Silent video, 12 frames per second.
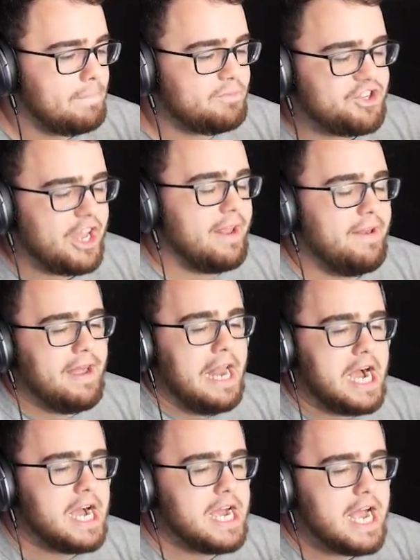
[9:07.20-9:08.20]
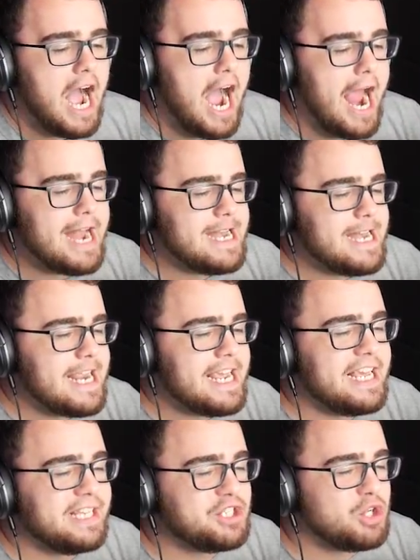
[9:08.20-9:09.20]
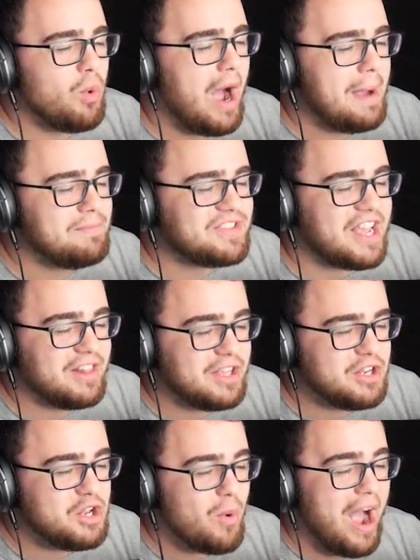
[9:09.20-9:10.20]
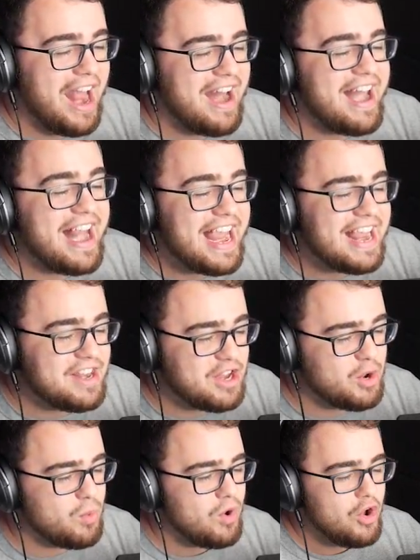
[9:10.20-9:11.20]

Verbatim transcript: Jen, What? I need you. I'm telling you, I need you.